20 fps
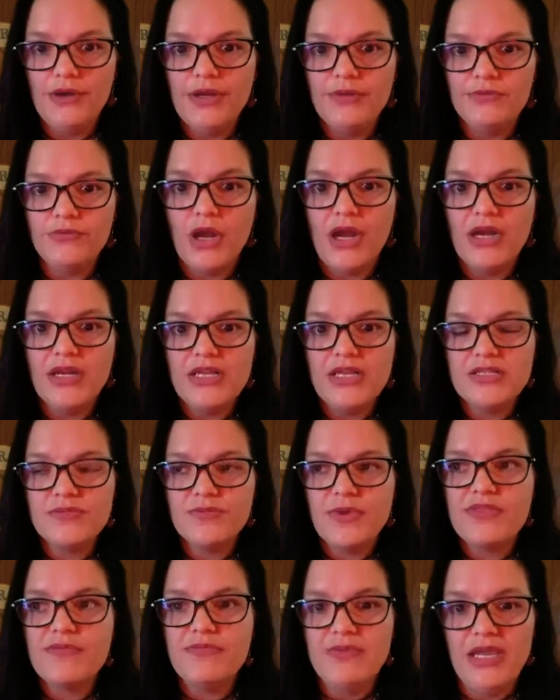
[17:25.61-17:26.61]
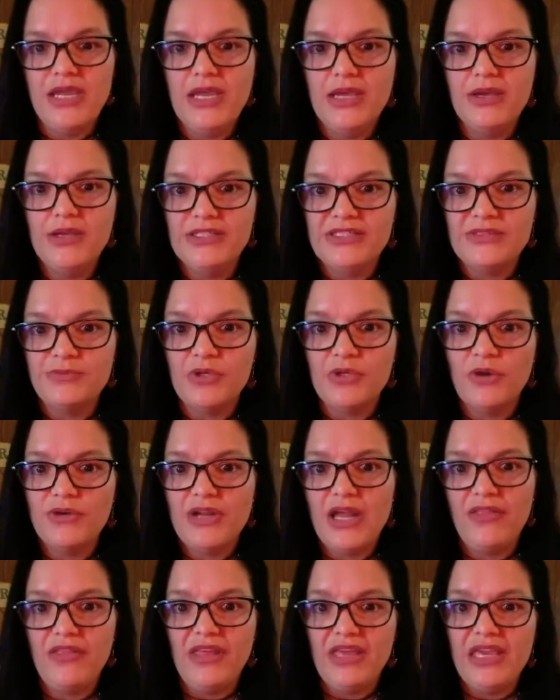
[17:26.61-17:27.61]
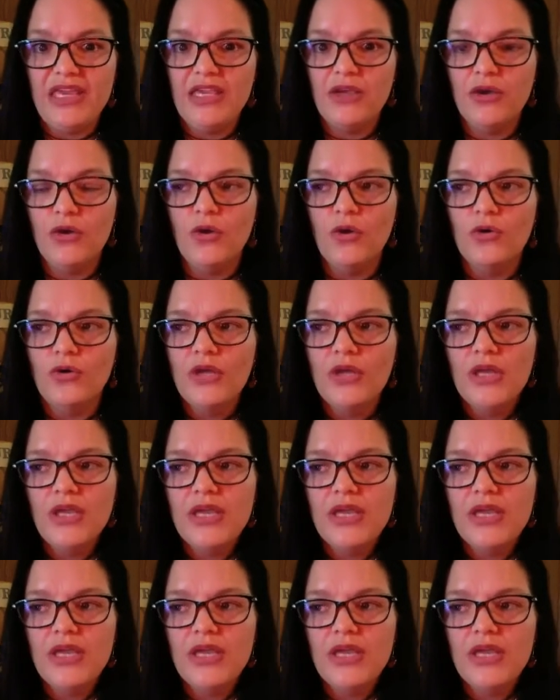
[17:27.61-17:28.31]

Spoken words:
and Ronnie's with me, and as we go down the hill,